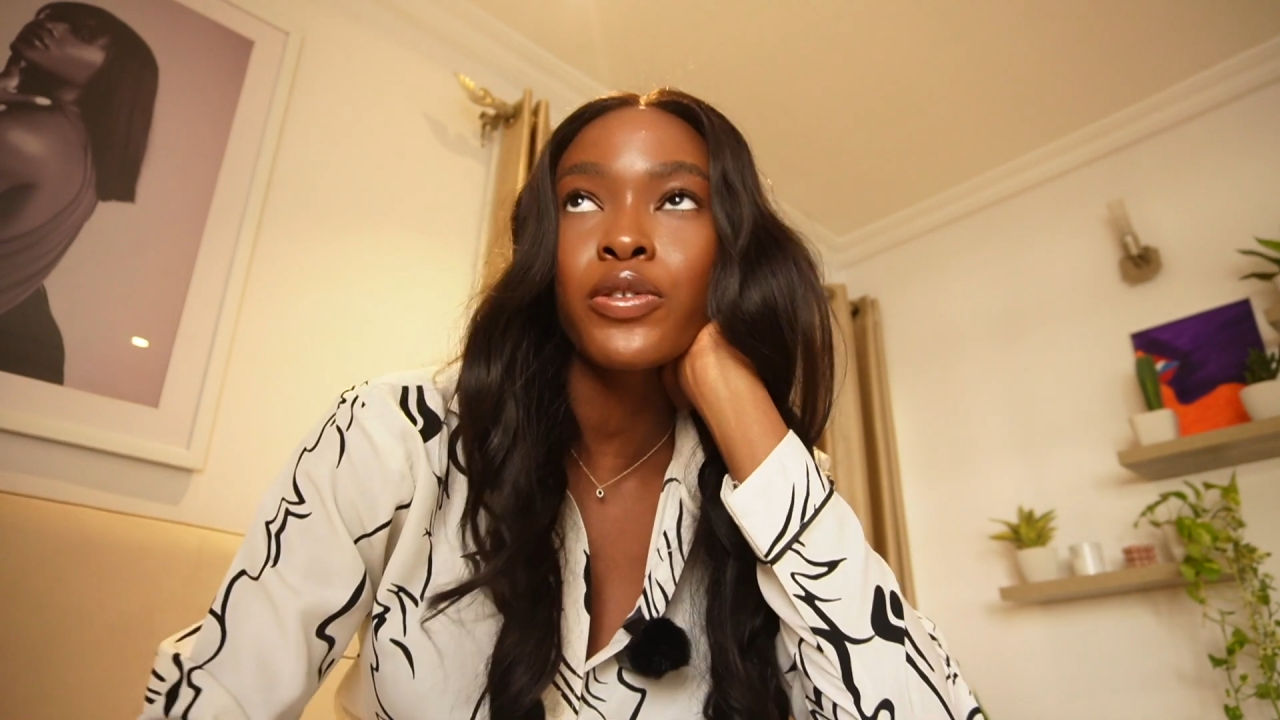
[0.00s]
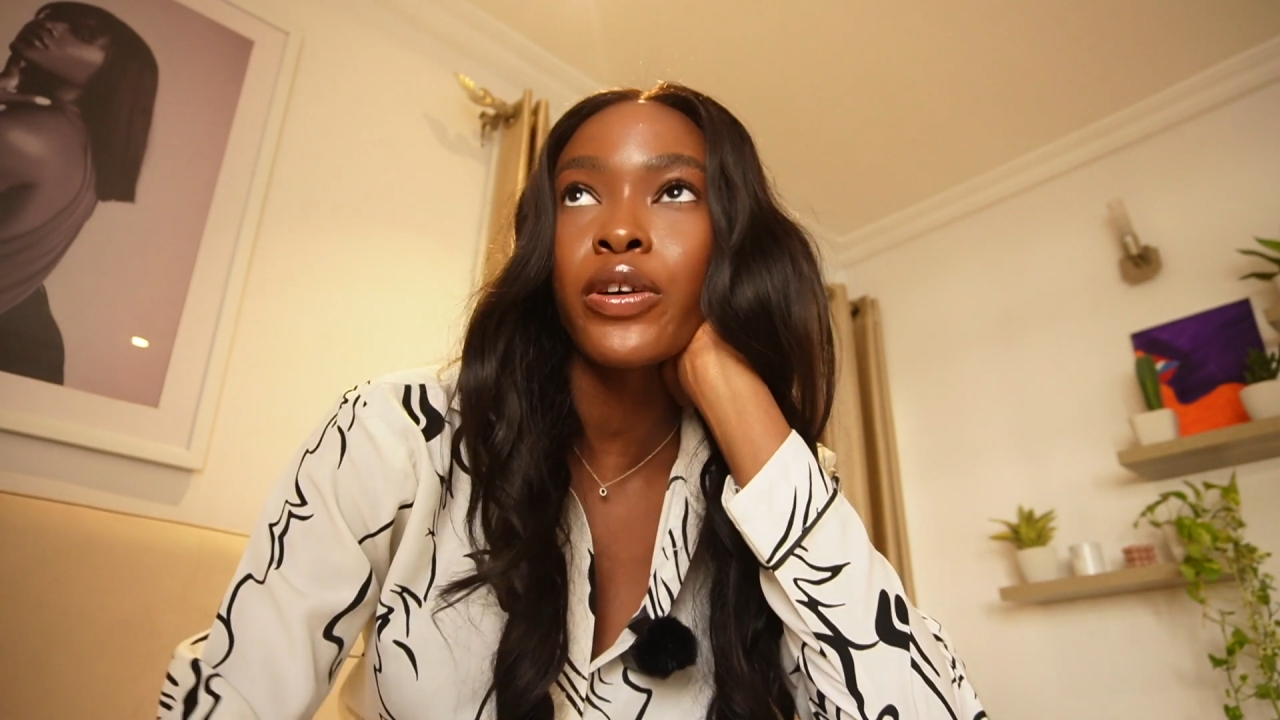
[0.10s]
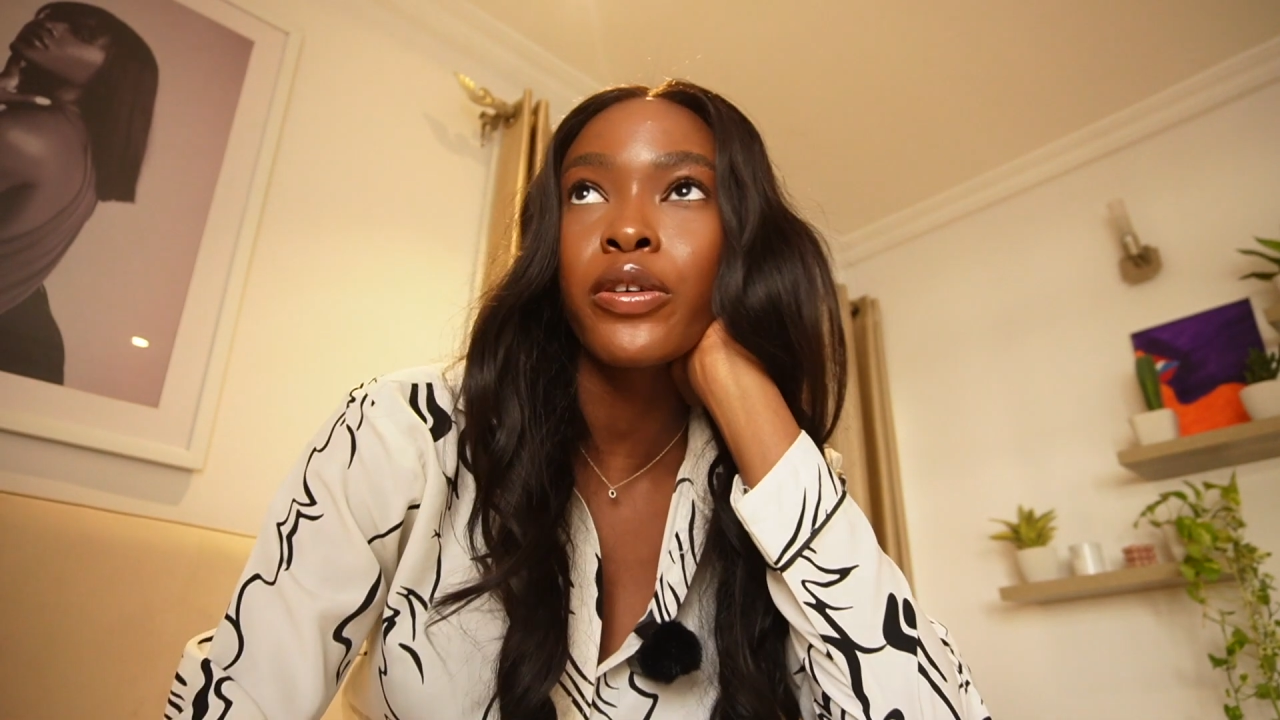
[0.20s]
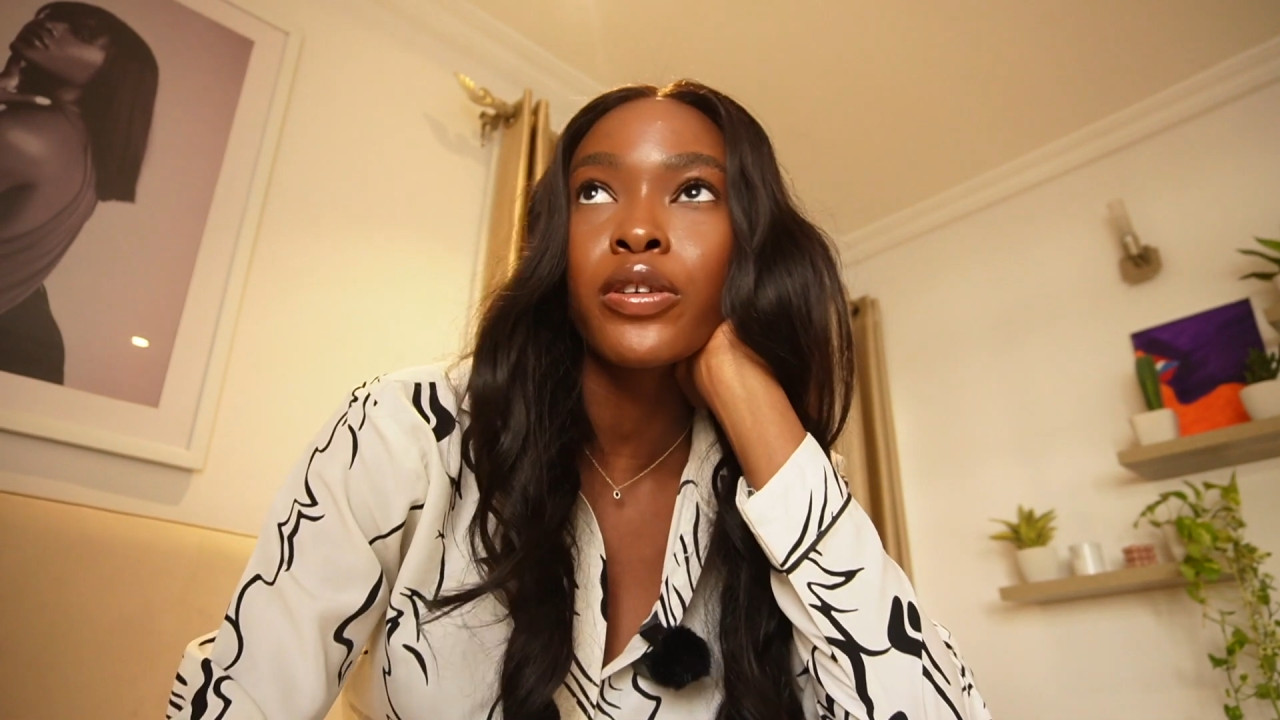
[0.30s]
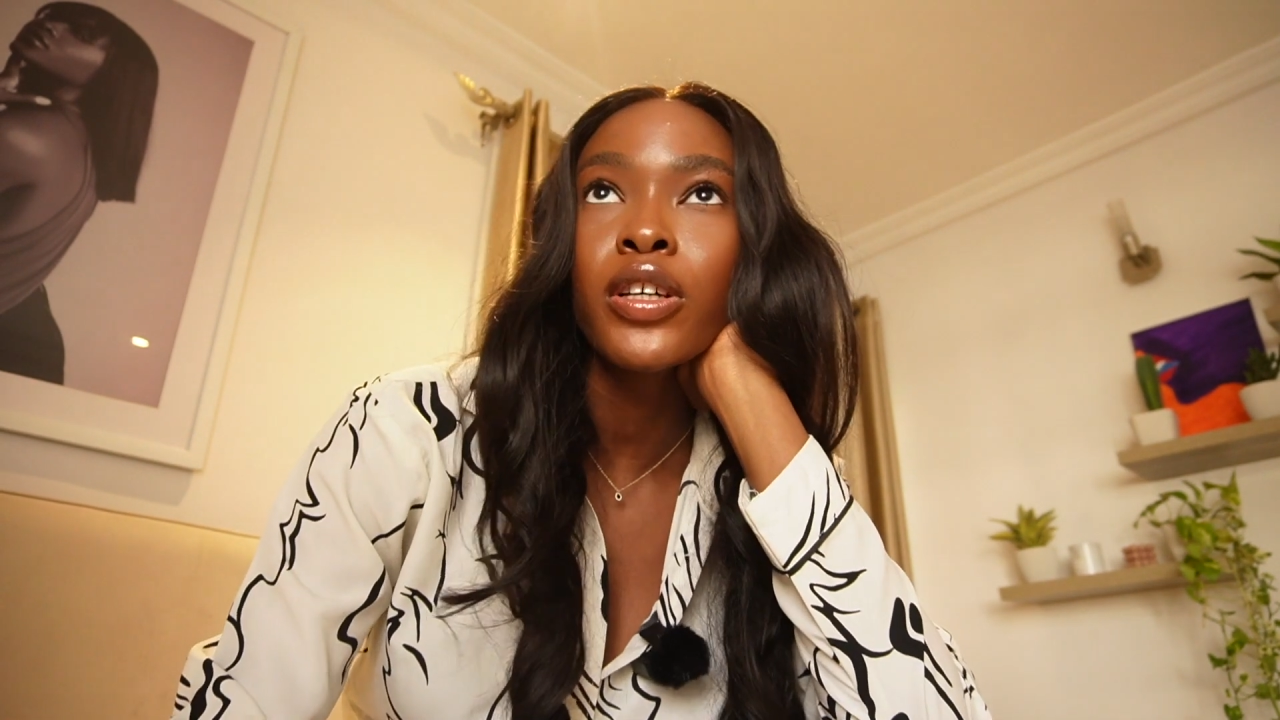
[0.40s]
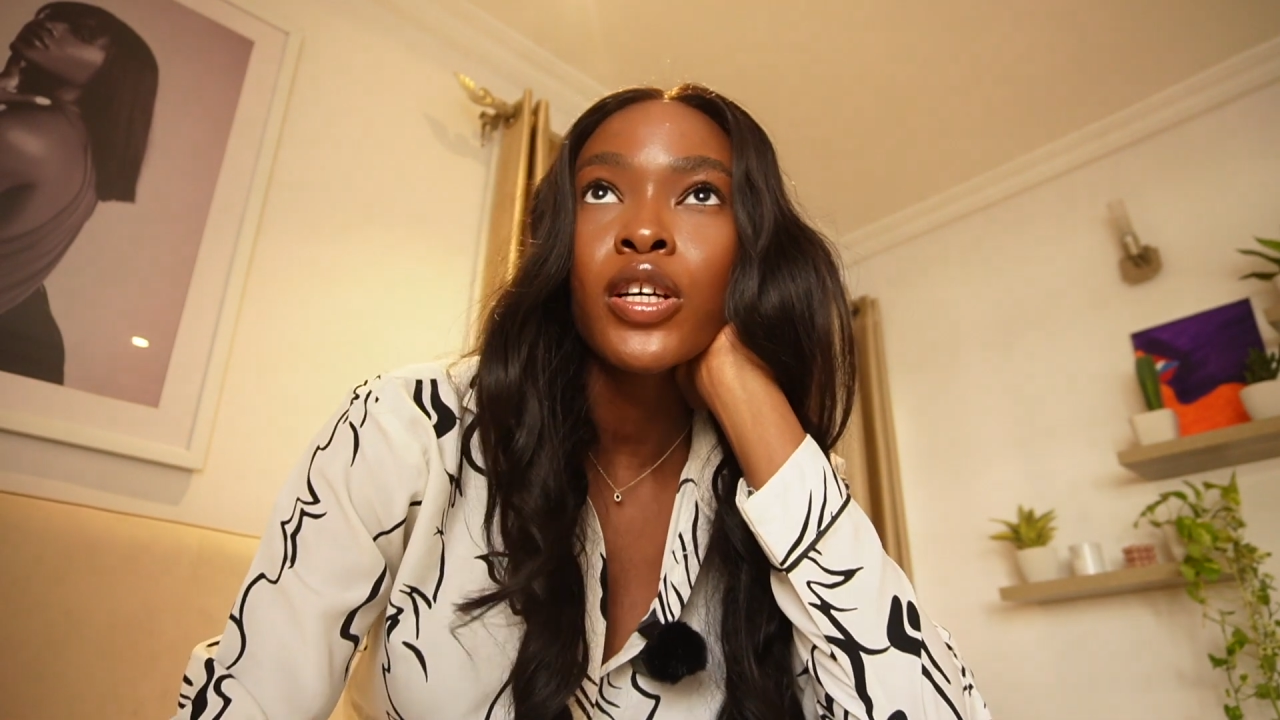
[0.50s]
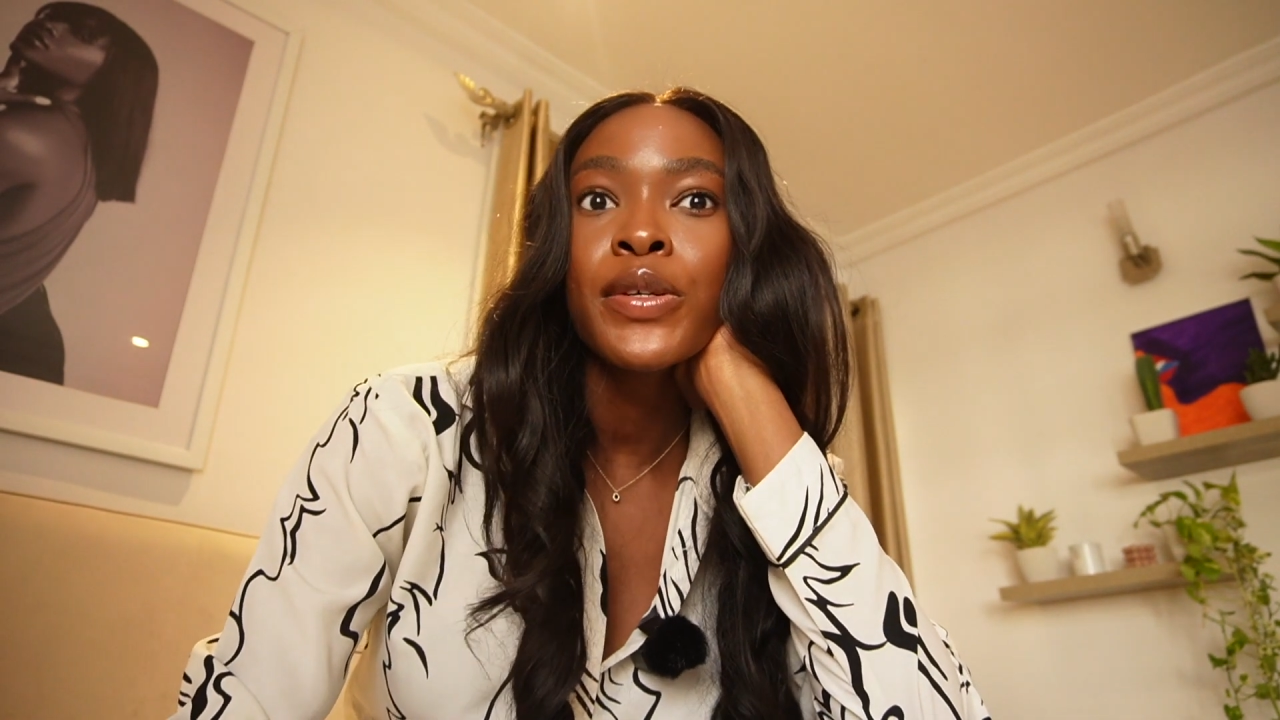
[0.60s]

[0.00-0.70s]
going on.